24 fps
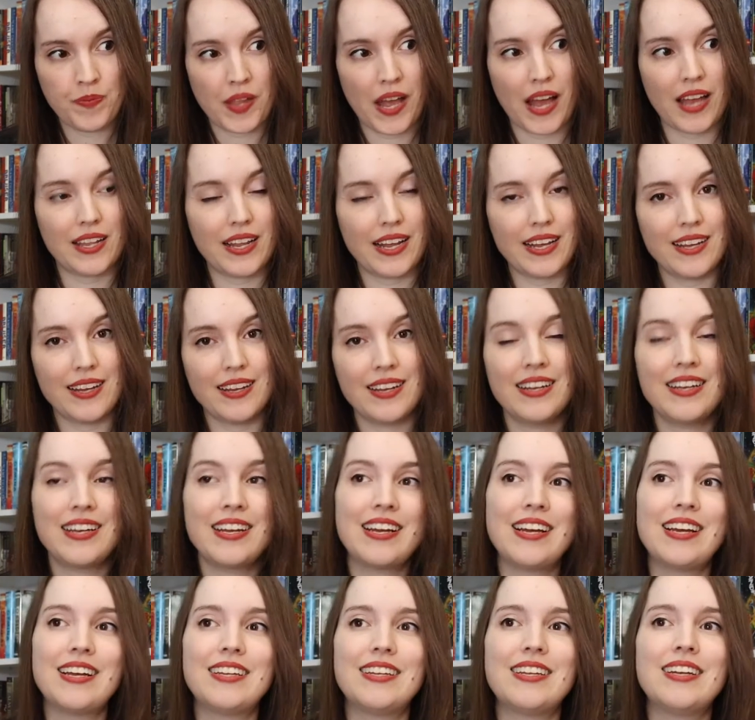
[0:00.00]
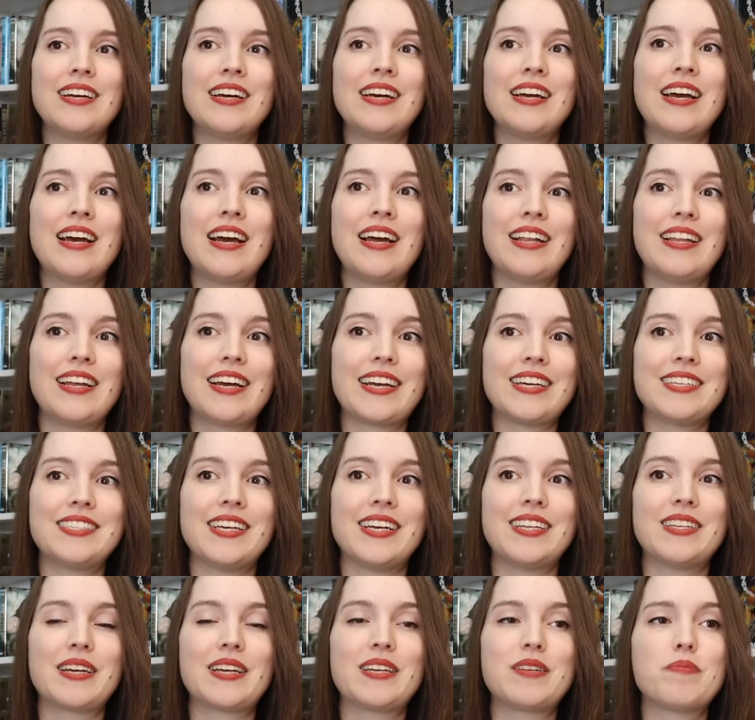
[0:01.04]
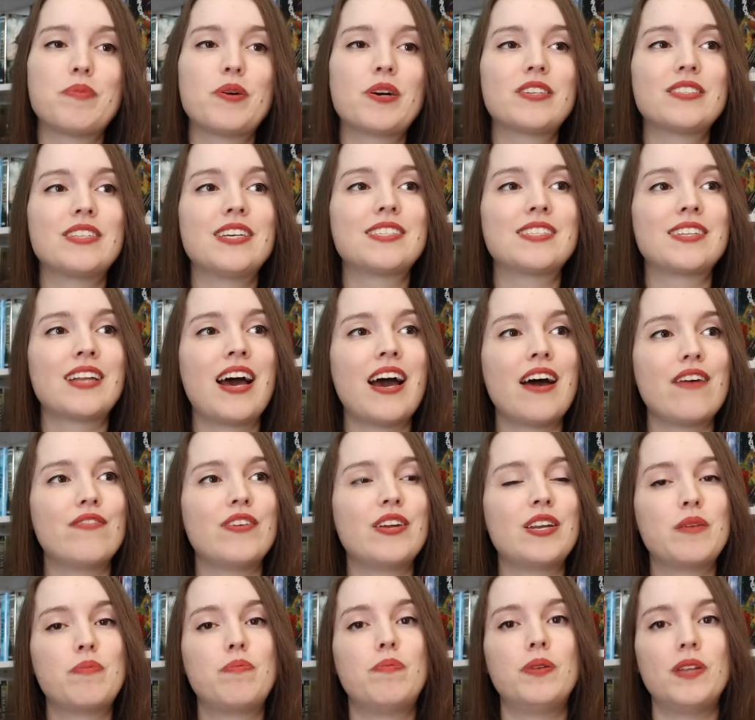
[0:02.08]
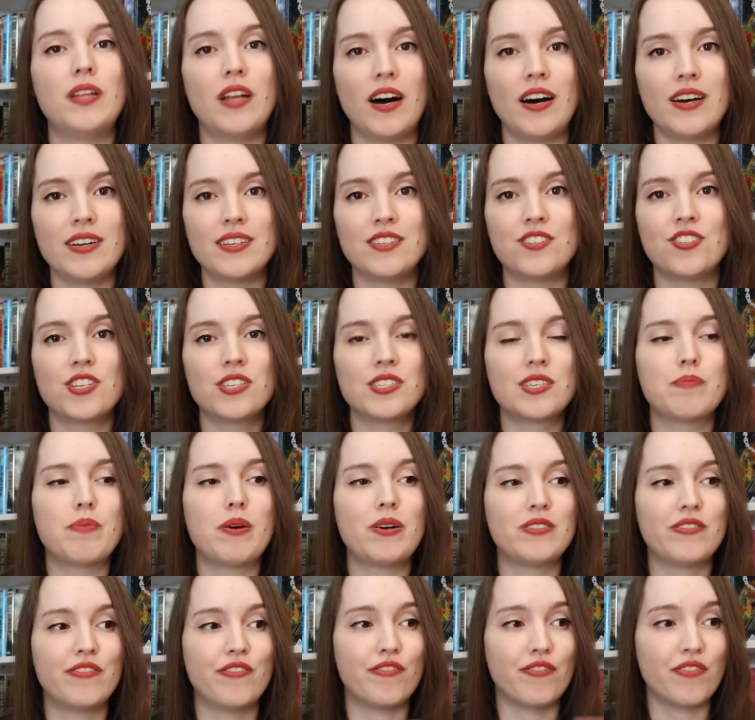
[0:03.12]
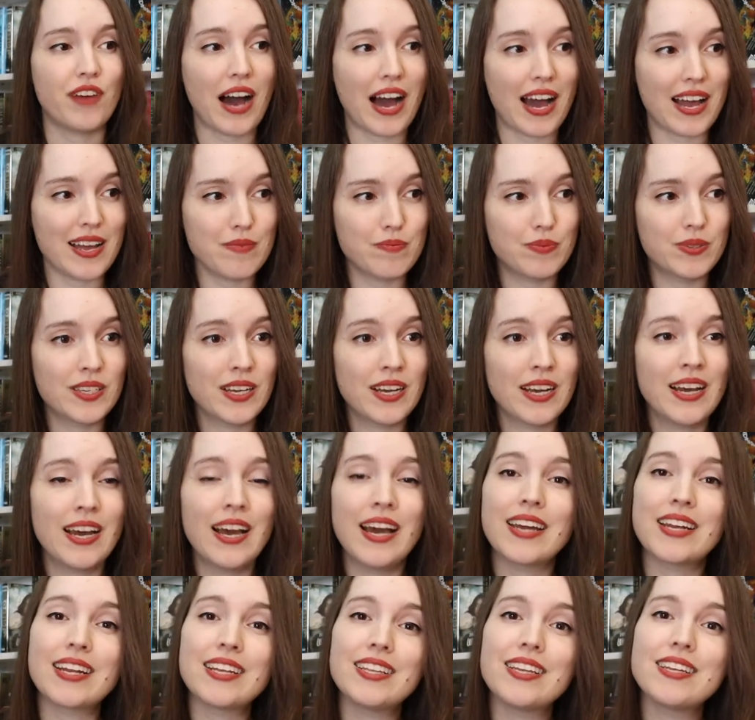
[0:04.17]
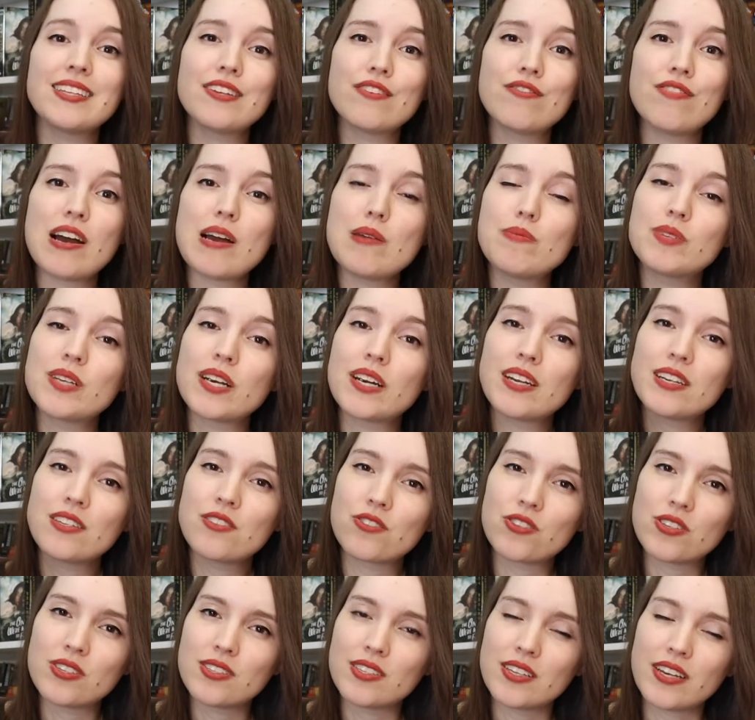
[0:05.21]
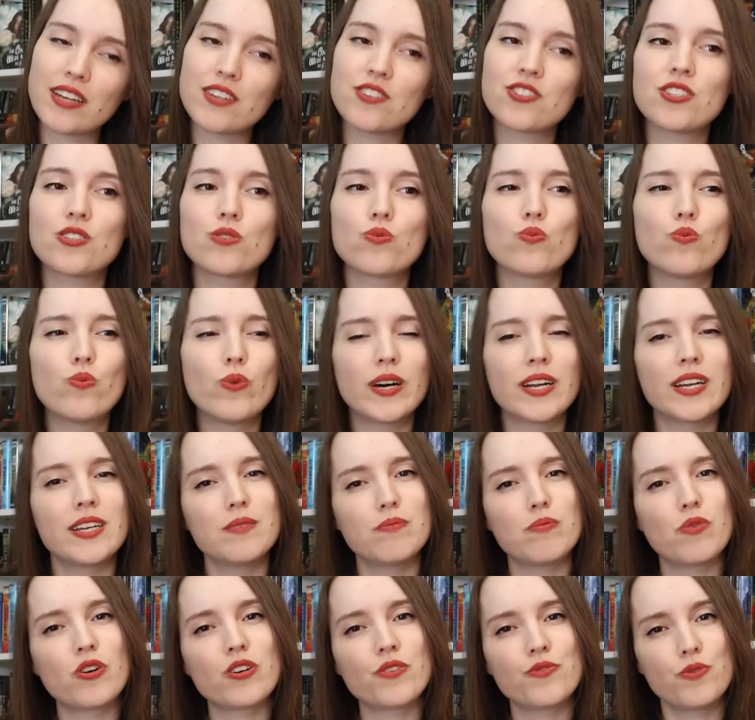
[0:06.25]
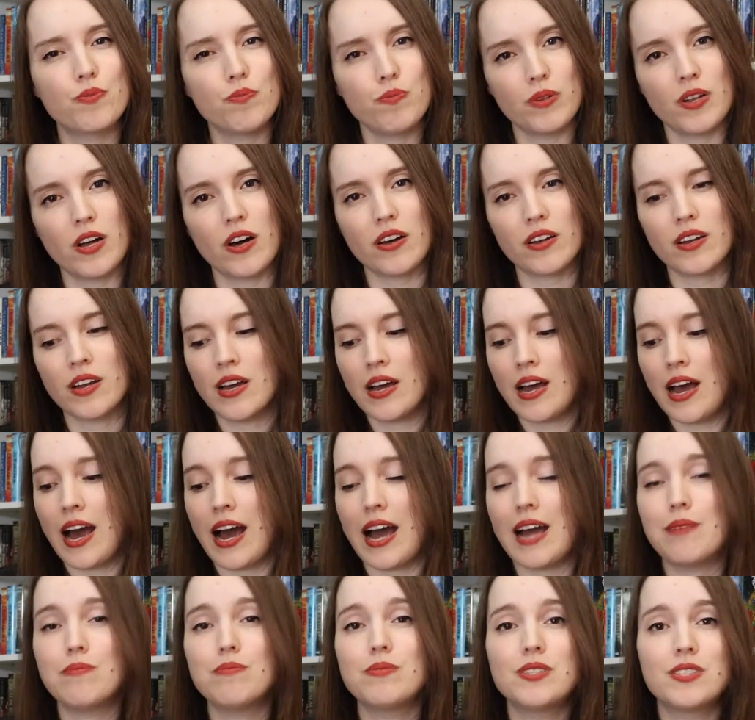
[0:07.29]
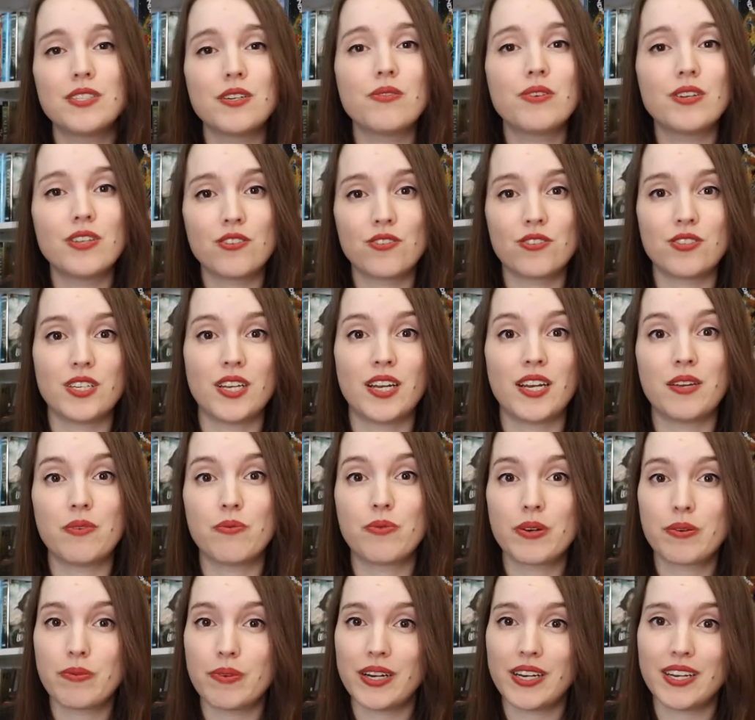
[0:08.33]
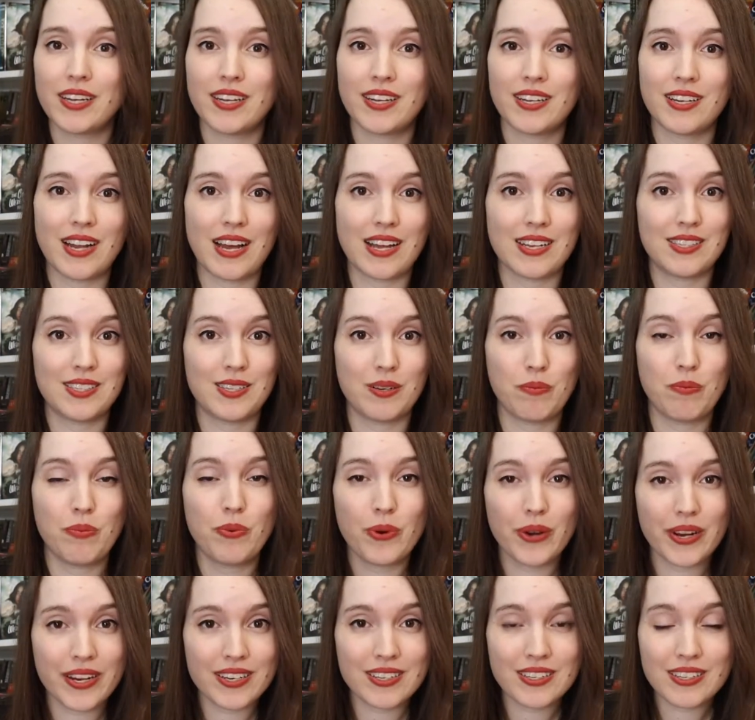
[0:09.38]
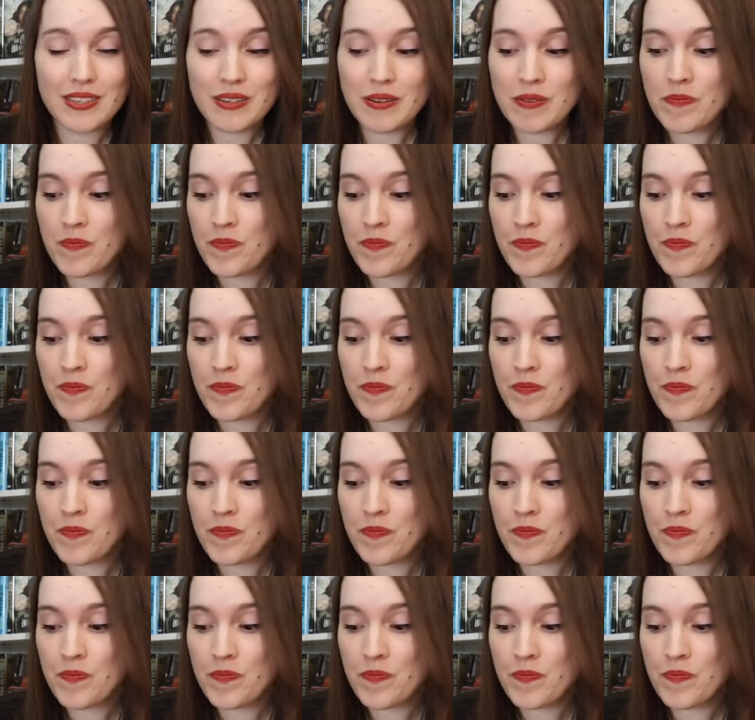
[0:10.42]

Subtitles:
Like I said, the book doesn't have any plot, it's just about the vibes. And I think the vibes are interesting, I just wanted more of the plot. I'm still interested in rereading it at some point.